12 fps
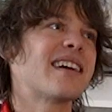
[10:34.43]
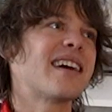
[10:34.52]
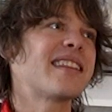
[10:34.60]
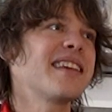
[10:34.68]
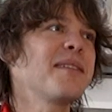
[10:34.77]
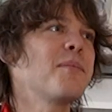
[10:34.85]

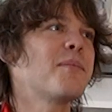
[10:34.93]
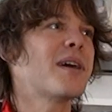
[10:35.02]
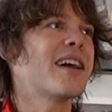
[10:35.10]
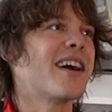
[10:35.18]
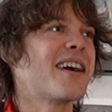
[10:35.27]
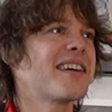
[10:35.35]
I think
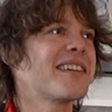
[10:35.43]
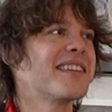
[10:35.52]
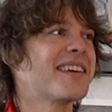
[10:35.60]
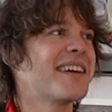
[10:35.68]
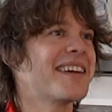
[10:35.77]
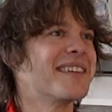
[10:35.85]
my art
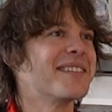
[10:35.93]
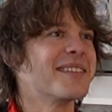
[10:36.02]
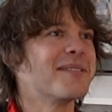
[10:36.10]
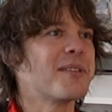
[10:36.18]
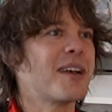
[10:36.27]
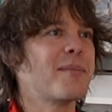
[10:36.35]
and I
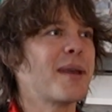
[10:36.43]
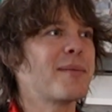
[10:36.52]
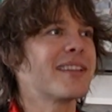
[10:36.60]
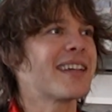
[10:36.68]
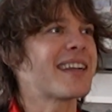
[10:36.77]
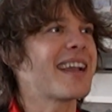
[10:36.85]
are
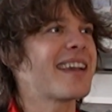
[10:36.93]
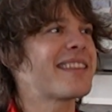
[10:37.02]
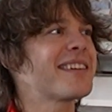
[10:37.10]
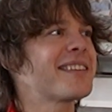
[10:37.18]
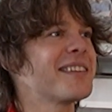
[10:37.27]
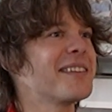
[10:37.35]
maybe like
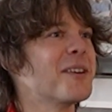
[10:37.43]
ethically